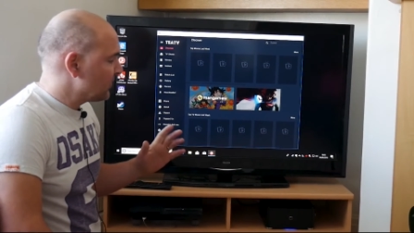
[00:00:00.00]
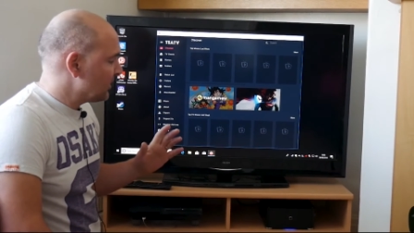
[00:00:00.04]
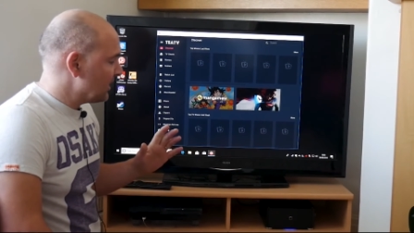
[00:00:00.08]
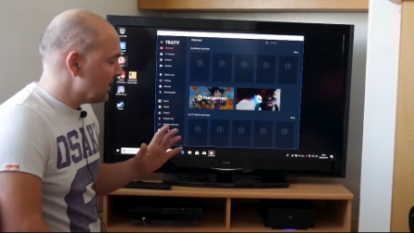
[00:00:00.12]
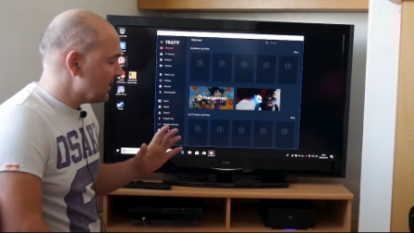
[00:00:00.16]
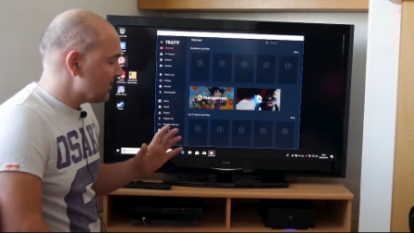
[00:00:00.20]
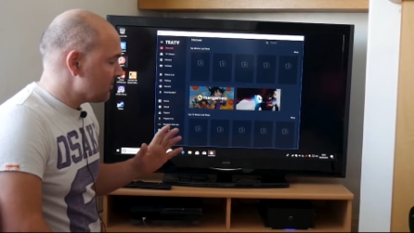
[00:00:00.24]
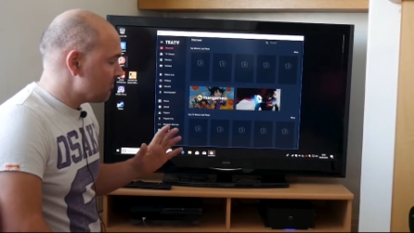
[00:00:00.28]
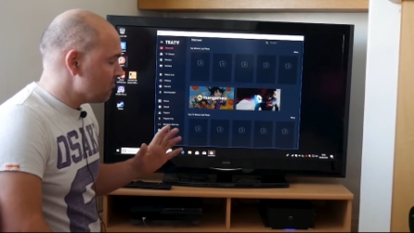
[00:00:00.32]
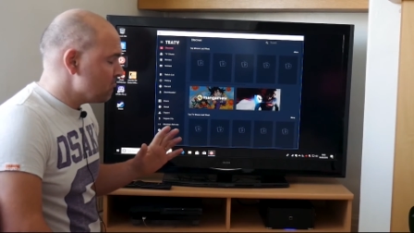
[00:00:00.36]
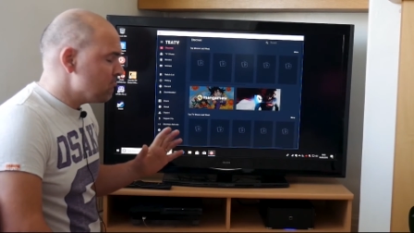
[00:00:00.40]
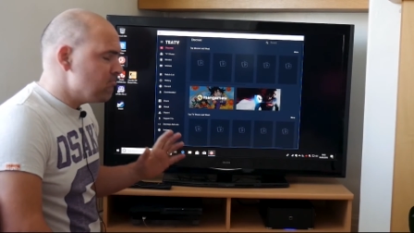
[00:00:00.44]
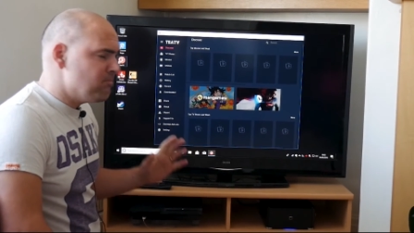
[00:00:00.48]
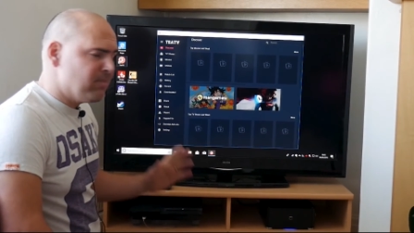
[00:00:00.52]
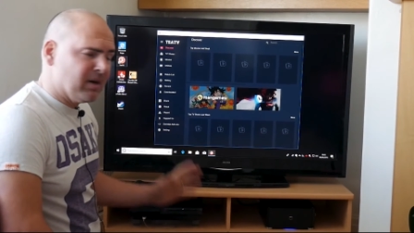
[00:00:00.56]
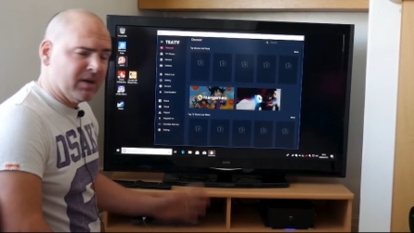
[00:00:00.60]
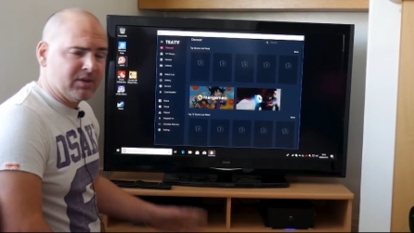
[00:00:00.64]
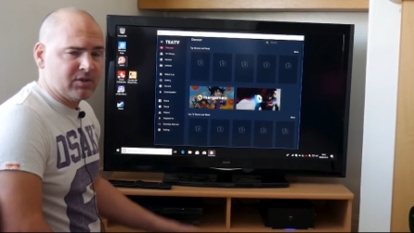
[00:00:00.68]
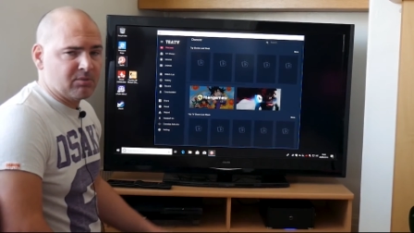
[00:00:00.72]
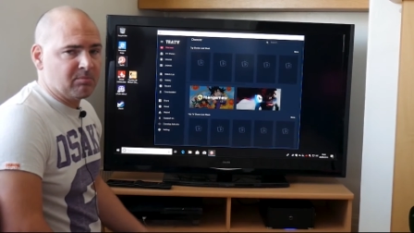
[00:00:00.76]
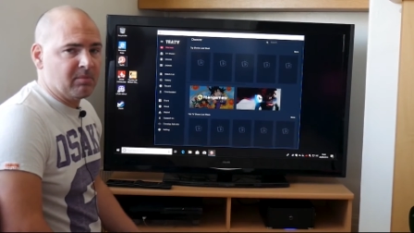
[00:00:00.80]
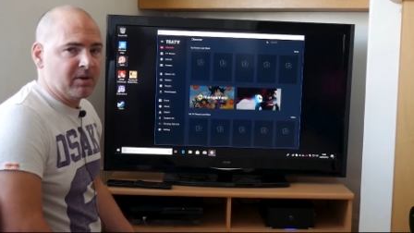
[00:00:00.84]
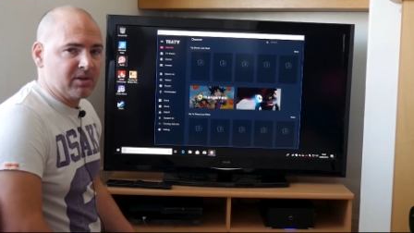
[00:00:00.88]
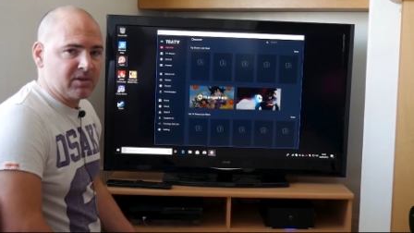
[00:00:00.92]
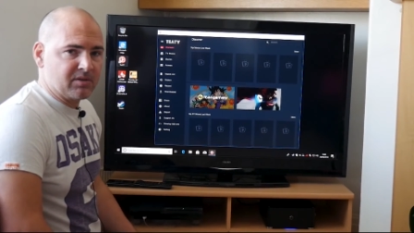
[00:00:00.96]
It's
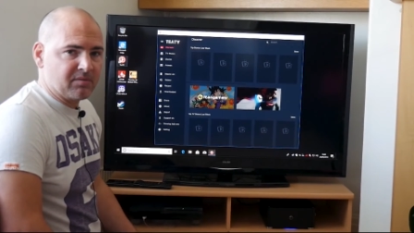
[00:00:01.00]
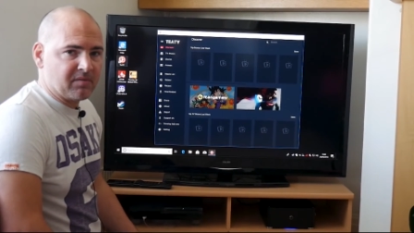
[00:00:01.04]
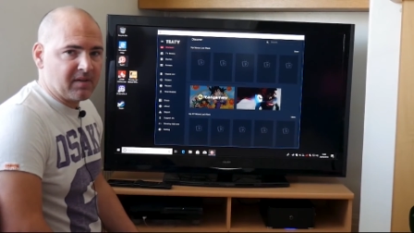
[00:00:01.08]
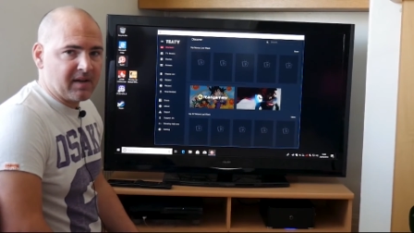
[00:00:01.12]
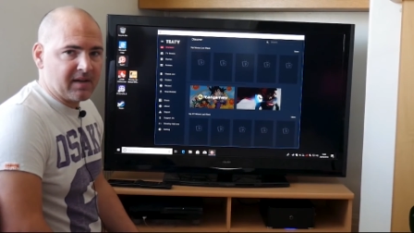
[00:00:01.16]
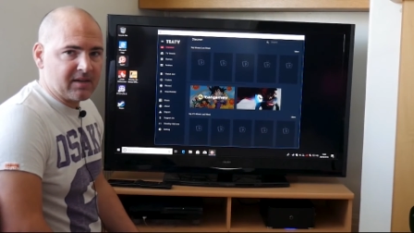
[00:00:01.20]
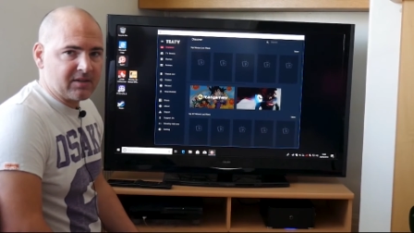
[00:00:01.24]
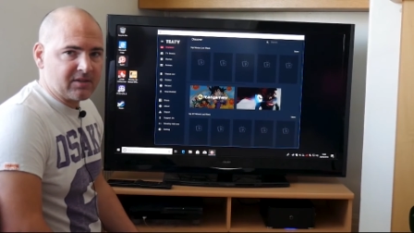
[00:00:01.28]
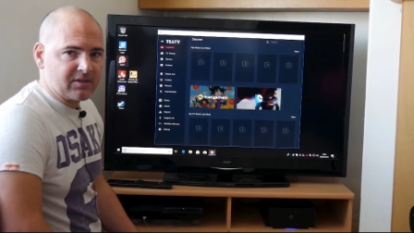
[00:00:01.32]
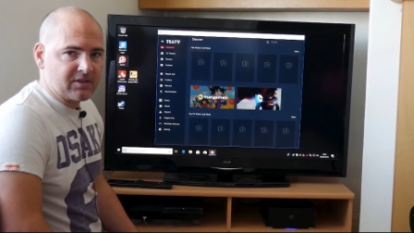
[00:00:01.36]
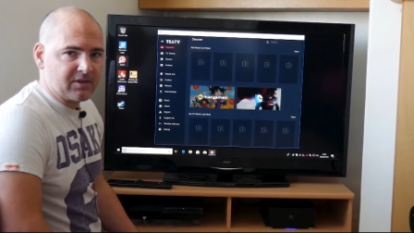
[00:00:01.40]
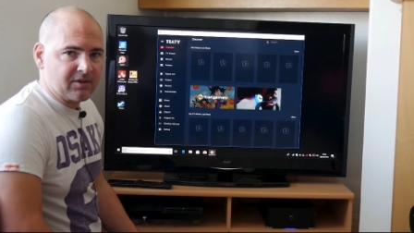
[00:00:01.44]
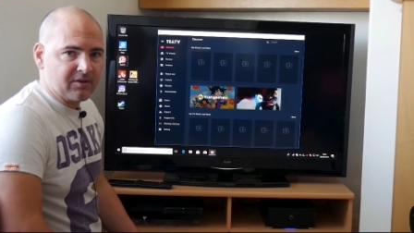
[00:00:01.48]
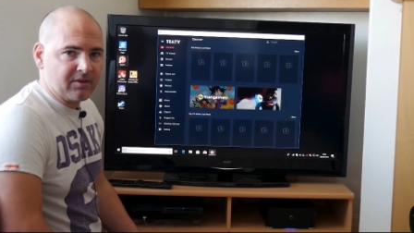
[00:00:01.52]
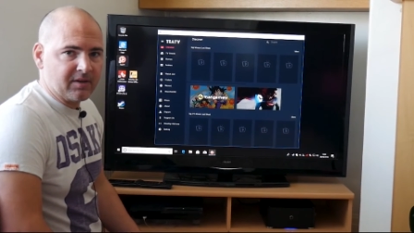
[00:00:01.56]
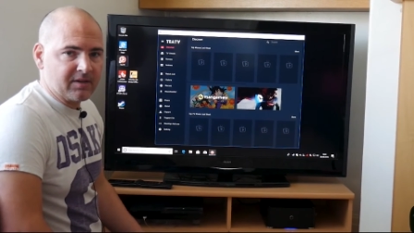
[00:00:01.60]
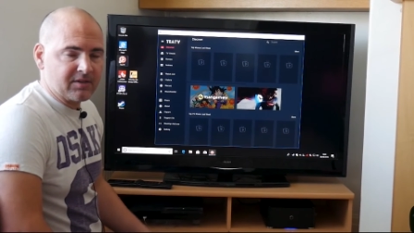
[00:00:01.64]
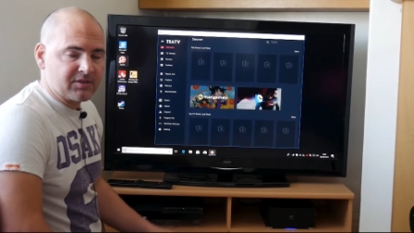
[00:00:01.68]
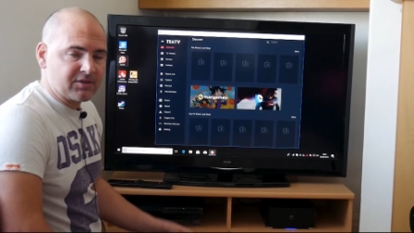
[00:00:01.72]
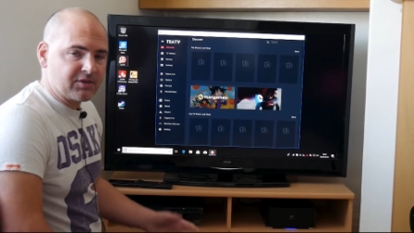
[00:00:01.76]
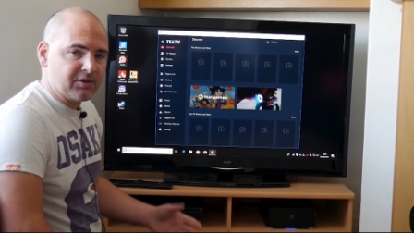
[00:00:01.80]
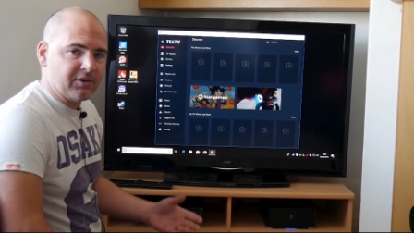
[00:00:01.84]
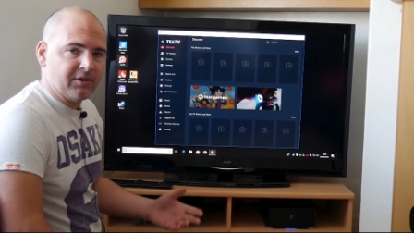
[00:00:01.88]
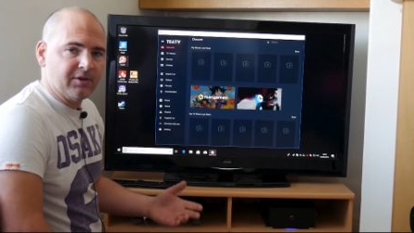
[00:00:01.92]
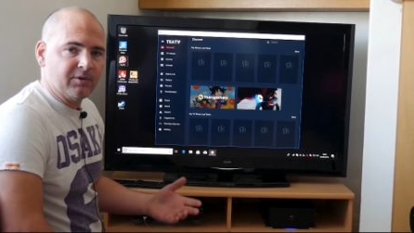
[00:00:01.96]
much, much faster and
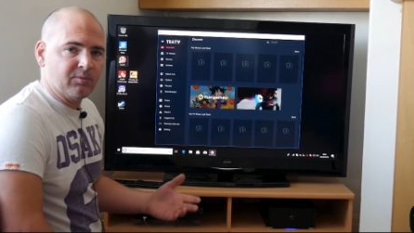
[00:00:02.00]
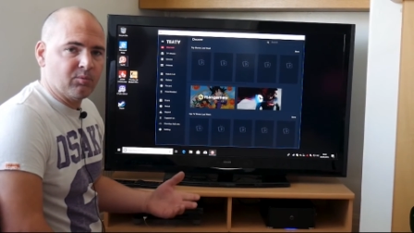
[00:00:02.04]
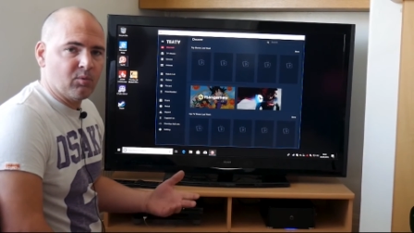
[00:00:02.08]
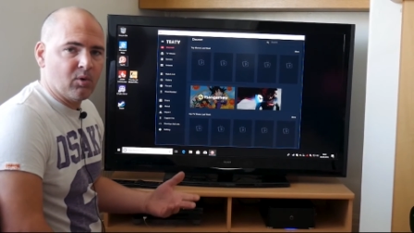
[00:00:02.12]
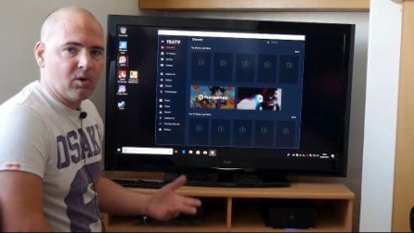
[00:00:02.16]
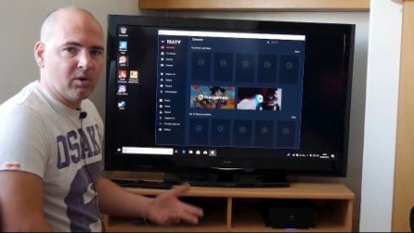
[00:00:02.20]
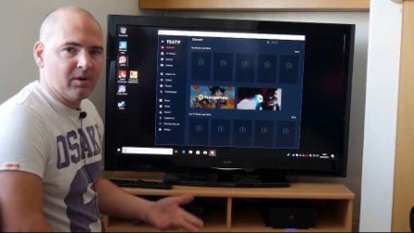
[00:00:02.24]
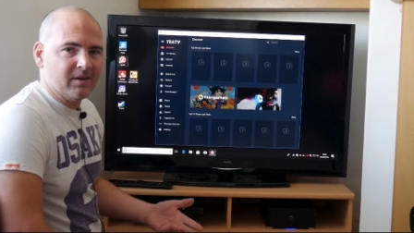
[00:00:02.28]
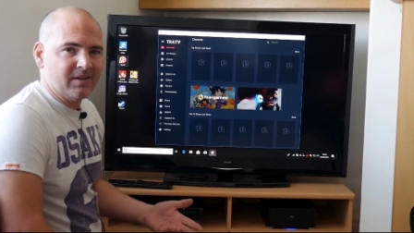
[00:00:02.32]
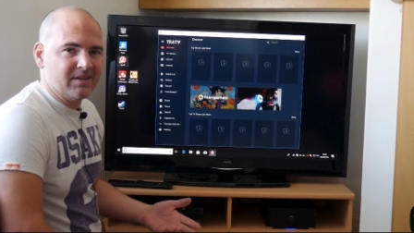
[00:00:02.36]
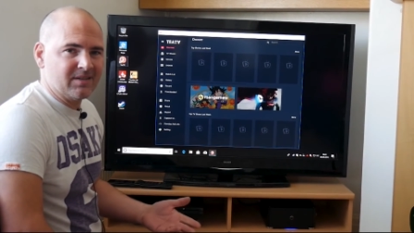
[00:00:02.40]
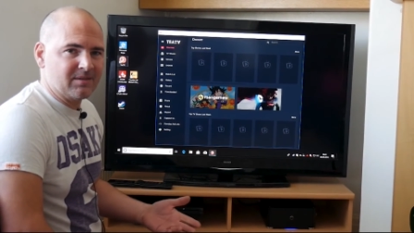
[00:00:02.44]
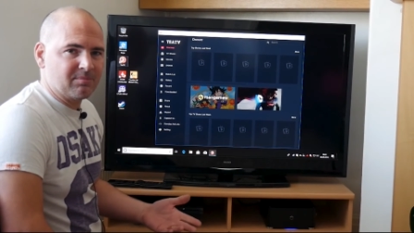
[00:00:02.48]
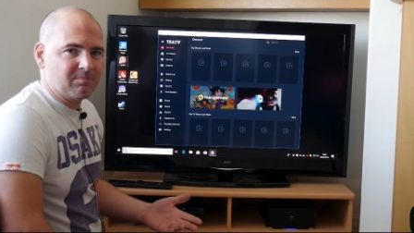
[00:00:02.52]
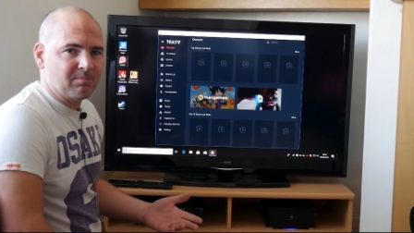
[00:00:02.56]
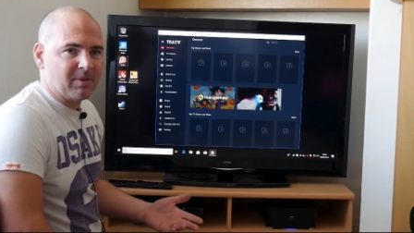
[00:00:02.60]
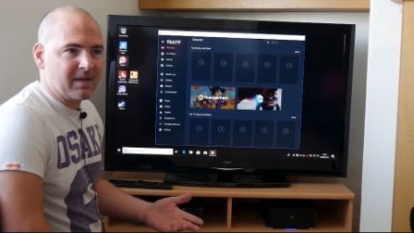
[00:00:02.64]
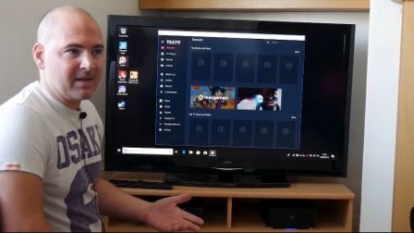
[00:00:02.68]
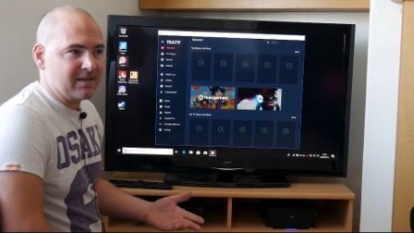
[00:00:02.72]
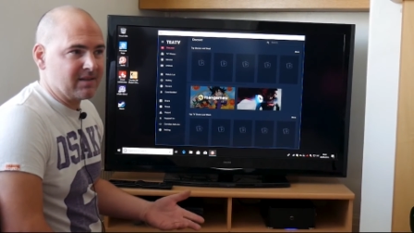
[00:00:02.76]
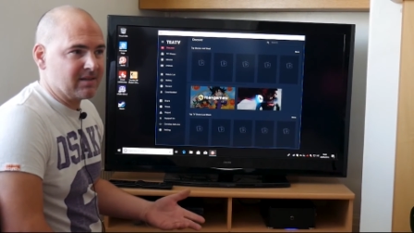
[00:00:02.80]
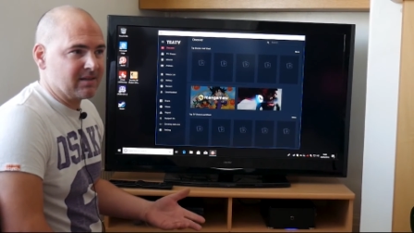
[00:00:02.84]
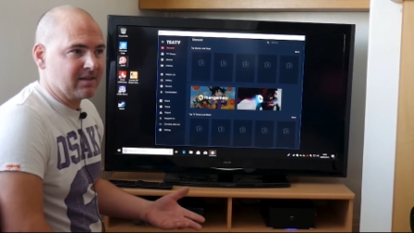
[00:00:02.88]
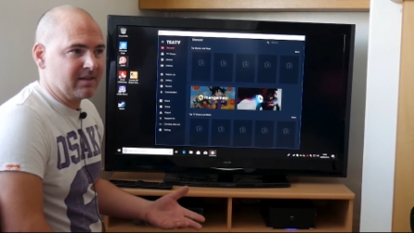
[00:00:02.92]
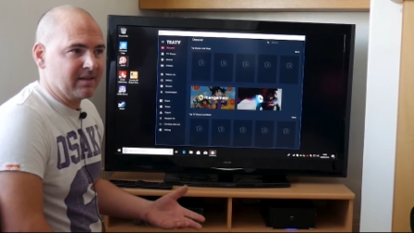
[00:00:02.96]
it's turned what is
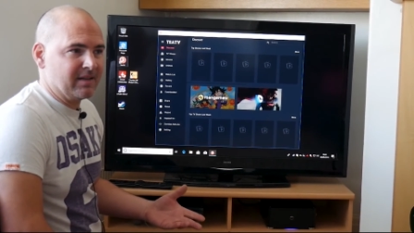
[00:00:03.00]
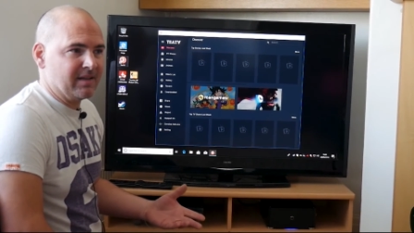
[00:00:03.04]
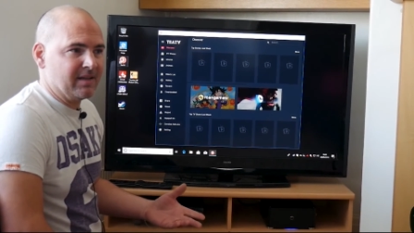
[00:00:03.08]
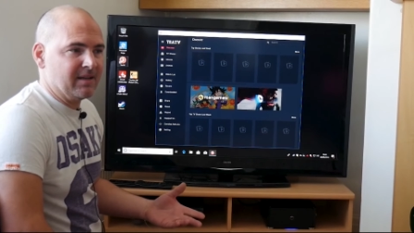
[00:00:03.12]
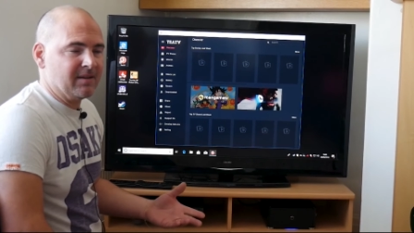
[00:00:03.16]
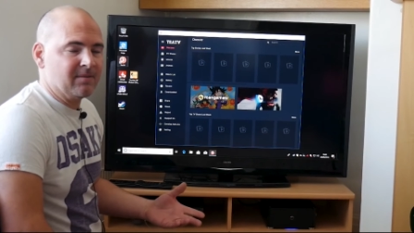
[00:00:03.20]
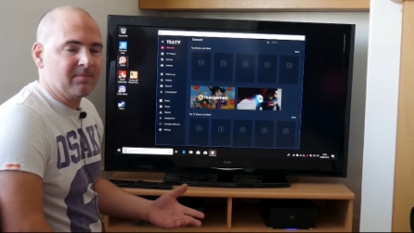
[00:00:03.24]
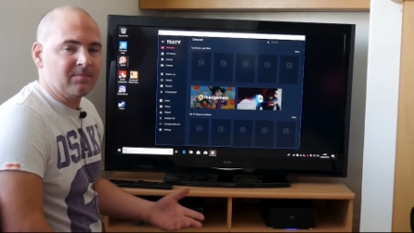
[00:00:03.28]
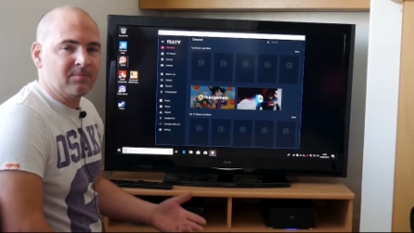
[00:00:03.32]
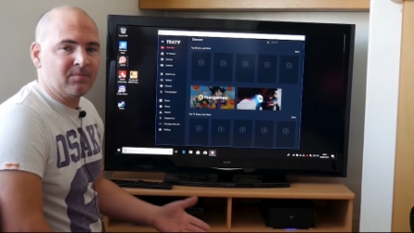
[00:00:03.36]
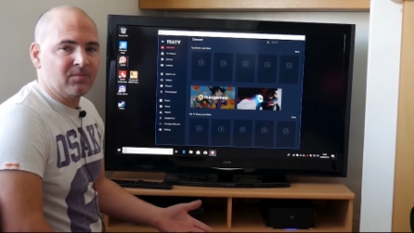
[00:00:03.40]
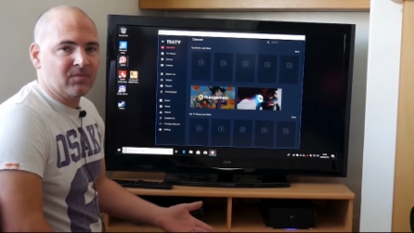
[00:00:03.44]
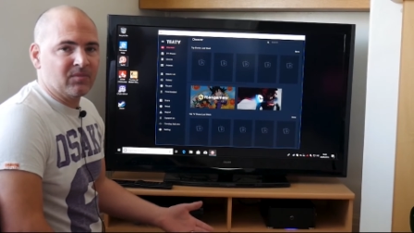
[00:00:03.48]
basically